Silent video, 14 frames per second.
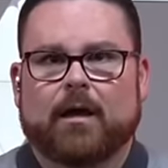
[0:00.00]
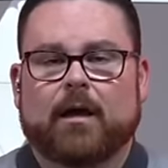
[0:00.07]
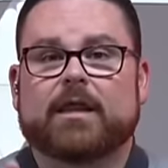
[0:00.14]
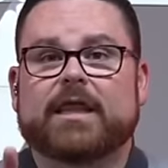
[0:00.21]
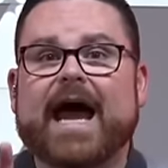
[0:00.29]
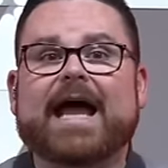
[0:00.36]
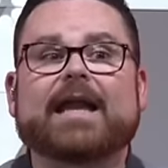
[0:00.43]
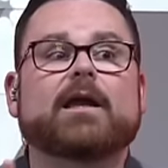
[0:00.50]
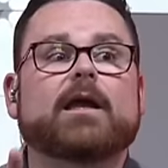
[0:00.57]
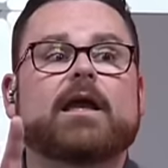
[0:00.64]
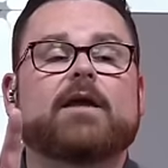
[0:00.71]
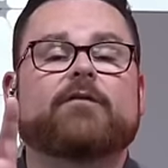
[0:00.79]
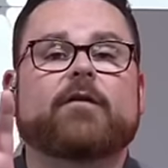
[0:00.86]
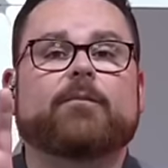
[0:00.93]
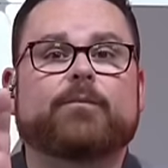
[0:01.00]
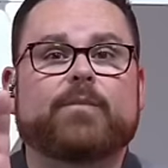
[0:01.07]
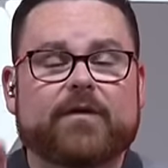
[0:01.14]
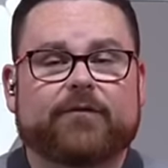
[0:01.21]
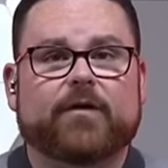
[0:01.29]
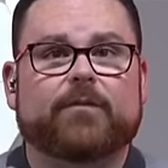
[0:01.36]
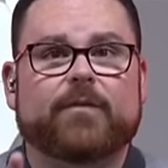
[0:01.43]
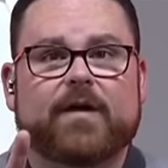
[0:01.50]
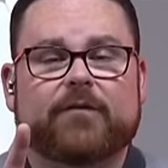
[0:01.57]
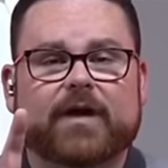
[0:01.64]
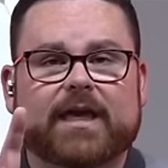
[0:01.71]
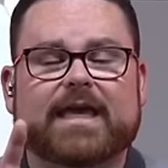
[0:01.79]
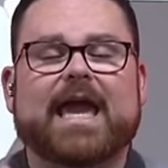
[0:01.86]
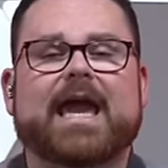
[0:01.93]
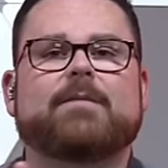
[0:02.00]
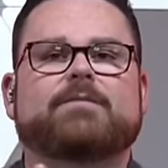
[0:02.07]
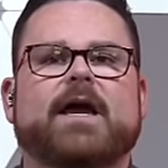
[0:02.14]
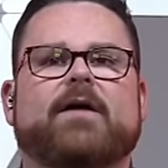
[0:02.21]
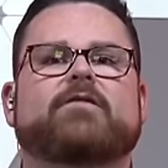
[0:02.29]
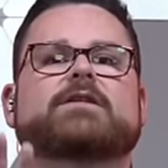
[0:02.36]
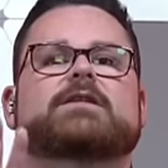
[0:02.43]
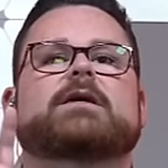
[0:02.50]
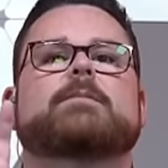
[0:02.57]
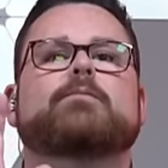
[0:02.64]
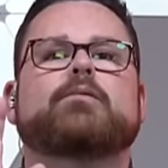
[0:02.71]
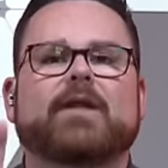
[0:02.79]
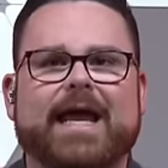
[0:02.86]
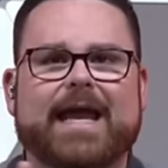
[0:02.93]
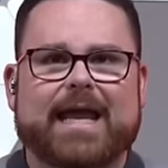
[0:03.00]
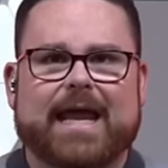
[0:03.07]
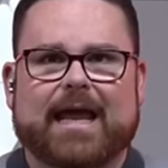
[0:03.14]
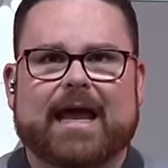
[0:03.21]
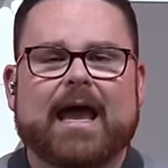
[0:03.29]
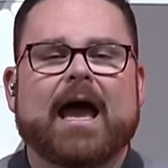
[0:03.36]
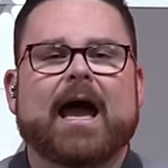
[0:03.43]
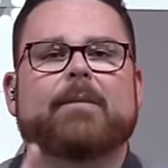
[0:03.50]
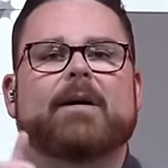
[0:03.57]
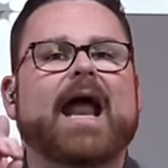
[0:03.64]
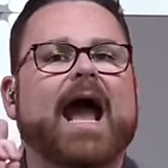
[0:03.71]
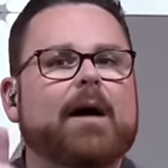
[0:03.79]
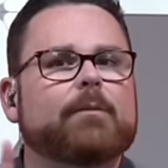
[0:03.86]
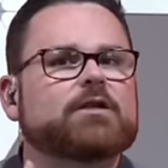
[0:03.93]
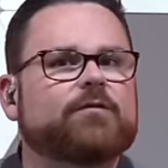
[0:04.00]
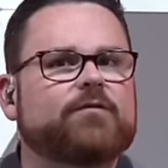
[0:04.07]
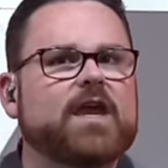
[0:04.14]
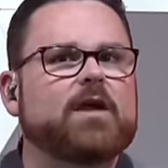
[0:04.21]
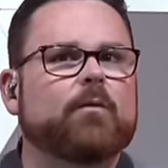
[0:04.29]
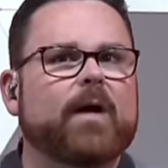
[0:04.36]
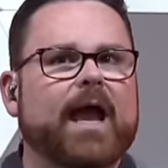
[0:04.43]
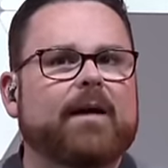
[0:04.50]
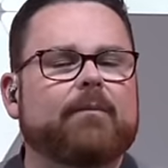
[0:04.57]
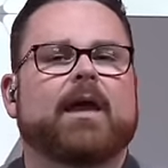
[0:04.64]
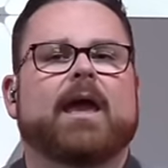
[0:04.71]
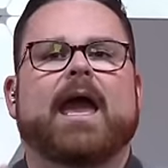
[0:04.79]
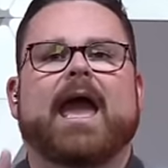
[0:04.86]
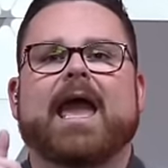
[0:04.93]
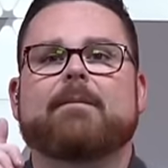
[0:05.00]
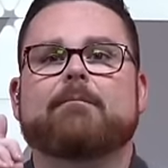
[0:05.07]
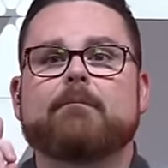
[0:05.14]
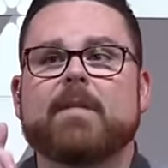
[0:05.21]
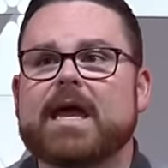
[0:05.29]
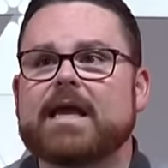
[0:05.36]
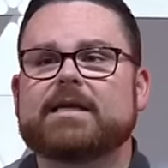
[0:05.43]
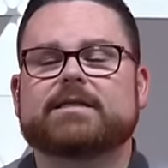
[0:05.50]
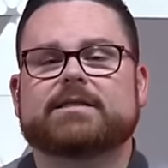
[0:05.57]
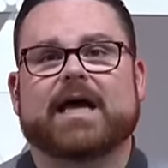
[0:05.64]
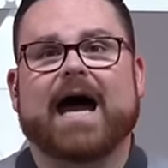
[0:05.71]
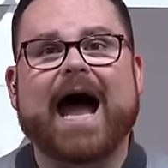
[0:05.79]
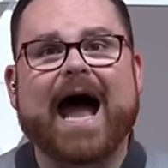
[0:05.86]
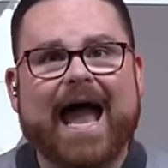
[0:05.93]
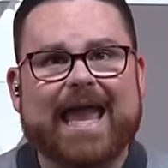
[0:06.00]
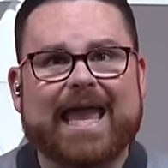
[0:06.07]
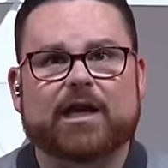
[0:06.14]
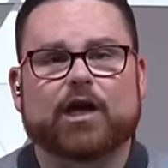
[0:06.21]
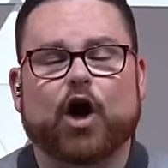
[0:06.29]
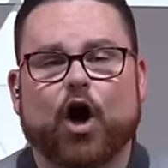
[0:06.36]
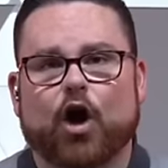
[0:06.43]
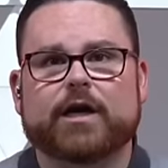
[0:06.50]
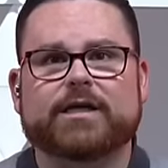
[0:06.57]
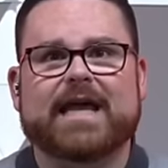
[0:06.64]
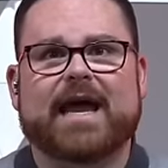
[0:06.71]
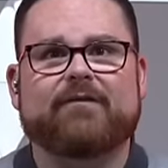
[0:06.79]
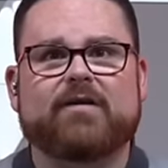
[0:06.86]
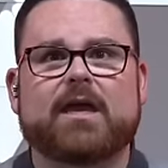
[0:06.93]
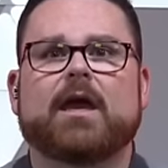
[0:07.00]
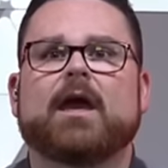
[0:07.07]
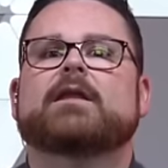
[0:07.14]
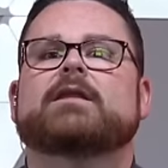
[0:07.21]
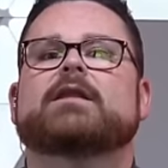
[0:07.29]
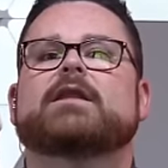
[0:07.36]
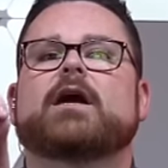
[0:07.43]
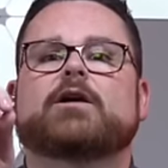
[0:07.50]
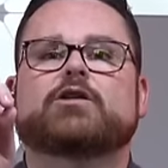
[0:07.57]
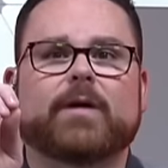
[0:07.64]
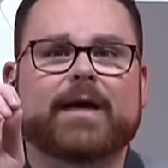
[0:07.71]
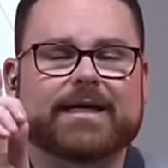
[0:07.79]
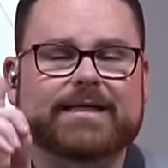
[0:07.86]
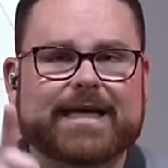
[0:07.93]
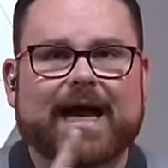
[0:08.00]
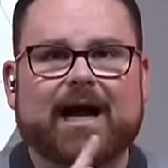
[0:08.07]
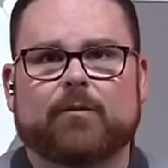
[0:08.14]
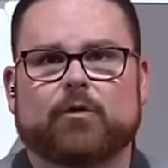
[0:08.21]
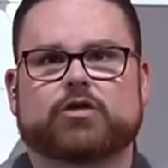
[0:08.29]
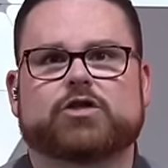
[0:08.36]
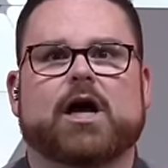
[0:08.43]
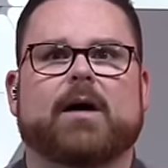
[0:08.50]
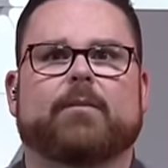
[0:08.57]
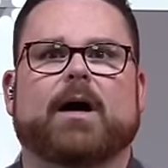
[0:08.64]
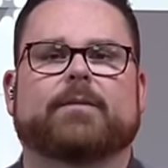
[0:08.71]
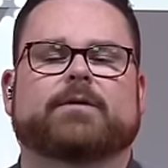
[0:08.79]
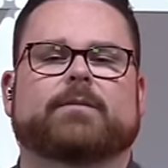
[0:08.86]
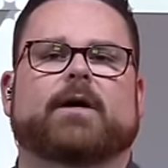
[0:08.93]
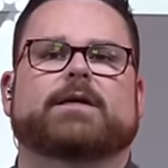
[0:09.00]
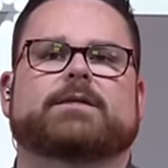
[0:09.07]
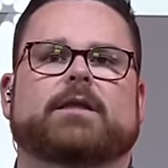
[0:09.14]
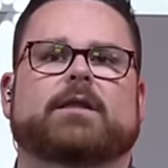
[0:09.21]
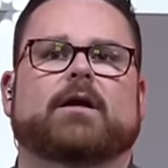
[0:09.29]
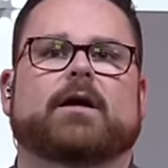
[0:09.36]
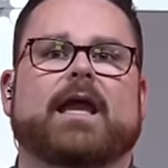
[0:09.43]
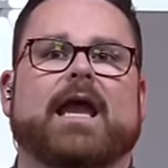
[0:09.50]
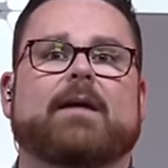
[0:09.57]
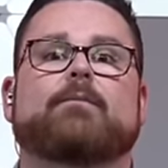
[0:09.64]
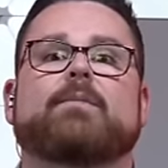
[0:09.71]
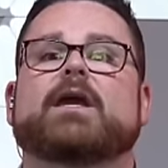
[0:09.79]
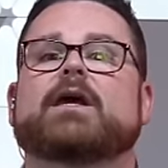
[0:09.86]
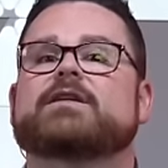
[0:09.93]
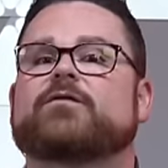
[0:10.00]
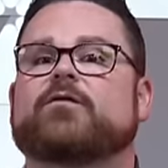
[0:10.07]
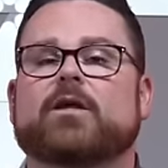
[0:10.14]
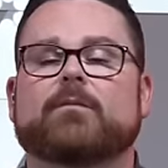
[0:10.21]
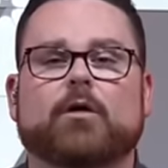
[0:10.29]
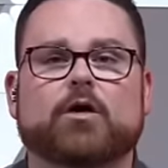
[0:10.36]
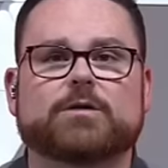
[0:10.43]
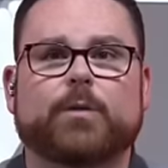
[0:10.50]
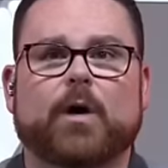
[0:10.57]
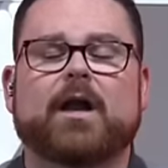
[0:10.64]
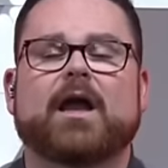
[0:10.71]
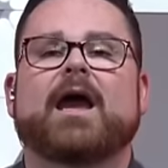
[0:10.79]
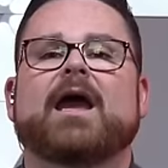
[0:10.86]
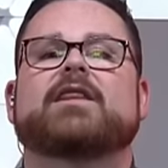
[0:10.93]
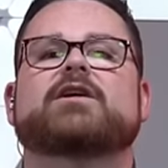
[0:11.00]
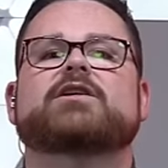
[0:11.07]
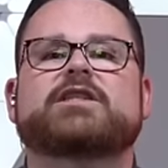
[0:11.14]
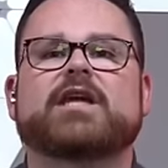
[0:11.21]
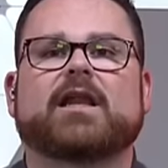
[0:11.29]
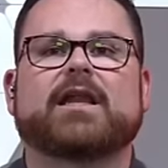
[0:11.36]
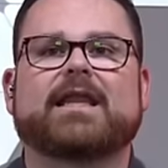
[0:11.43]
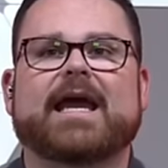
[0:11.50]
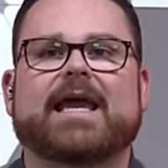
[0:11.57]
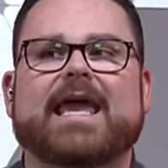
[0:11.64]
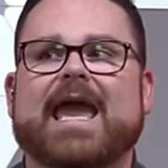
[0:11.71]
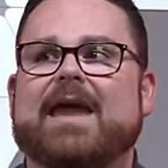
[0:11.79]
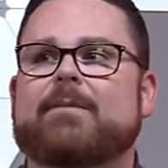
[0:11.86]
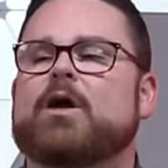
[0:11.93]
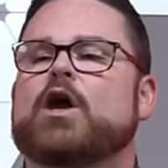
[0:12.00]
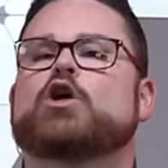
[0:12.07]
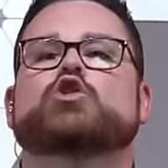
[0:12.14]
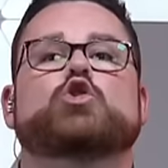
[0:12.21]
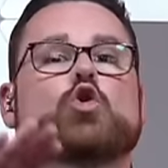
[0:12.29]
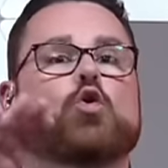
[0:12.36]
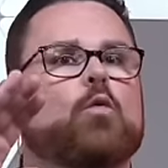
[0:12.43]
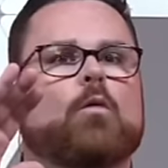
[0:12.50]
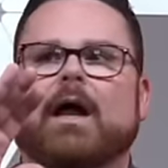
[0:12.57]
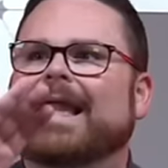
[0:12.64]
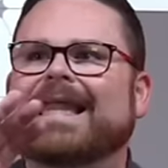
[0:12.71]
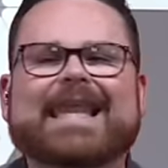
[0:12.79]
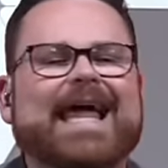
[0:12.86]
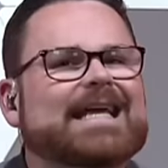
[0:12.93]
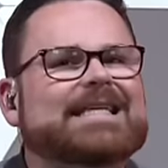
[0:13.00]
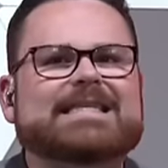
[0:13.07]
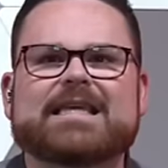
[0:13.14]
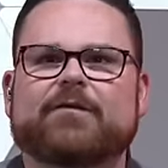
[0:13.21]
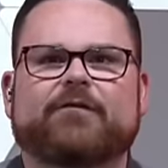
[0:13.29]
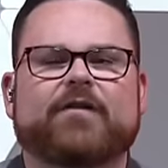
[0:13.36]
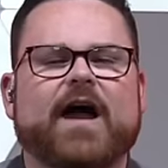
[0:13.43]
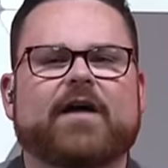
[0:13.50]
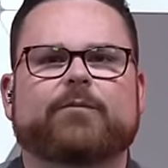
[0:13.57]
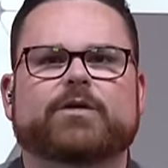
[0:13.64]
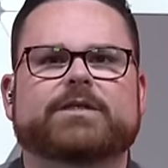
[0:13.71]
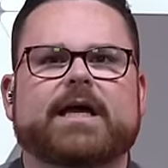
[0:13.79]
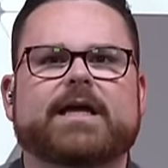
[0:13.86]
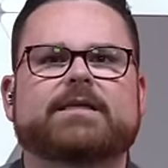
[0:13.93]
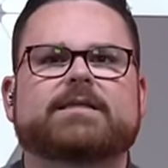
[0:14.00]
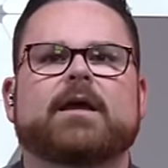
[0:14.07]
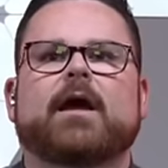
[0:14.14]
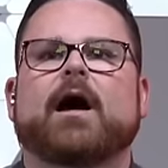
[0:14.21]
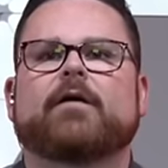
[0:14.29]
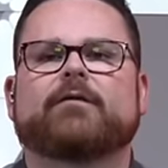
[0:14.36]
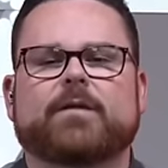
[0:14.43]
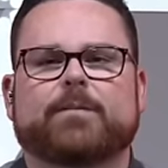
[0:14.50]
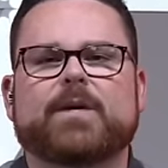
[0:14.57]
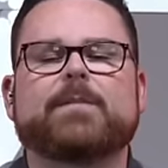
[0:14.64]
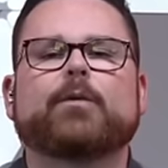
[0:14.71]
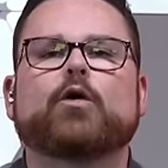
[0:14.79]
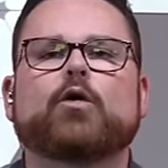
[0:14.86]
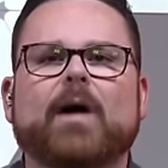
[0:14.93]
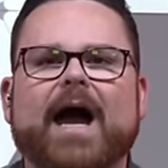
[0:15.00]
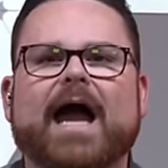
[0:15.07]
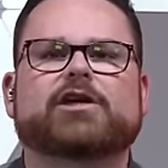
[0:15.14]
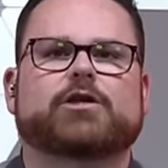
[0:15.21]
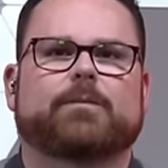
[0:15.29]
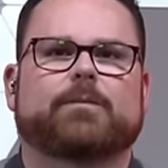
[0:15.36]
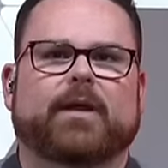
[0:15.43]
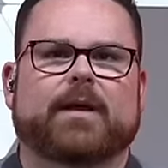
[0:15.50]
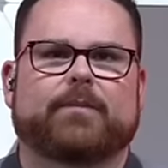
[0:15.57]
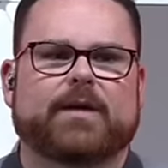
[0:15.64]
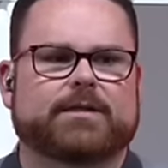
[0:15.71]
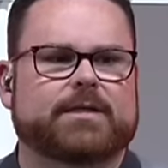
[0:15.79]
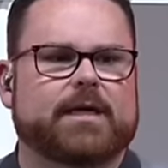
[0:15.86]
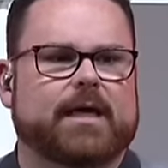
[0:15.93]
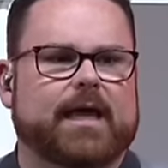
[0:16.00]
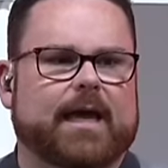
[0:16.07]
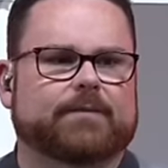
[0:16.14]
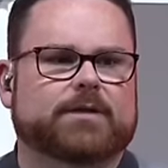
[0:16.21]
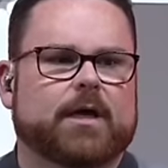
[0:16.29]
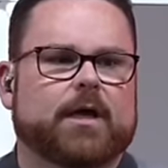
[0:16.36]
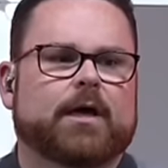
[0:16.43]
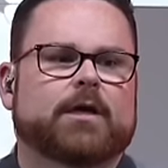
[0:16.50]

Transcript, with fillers: that if a, if a, if a game dev is complaining about how much VRAM a mid to high end card is having, then they are doing a terrible job optimizing their game. Because for the most part, they're selling that game to less than 5% of the people who actually PC games.